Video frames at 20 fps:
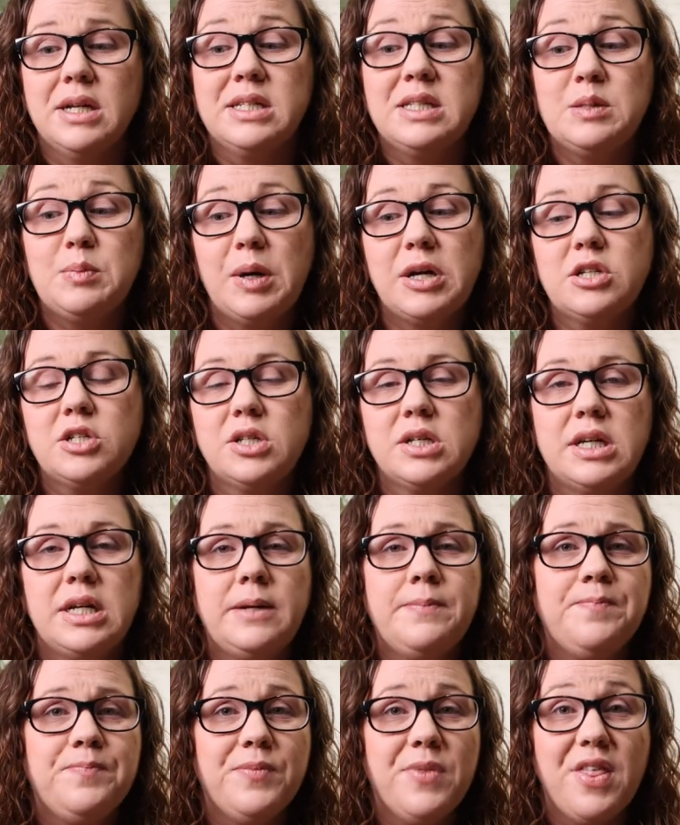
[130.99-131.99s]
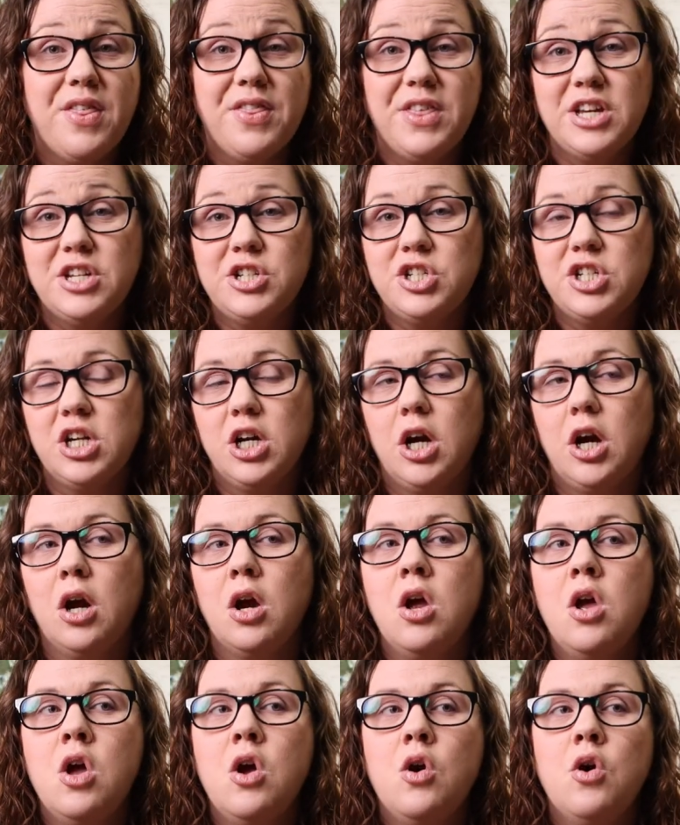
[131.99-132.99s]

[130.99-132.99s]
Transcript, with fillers: especially this year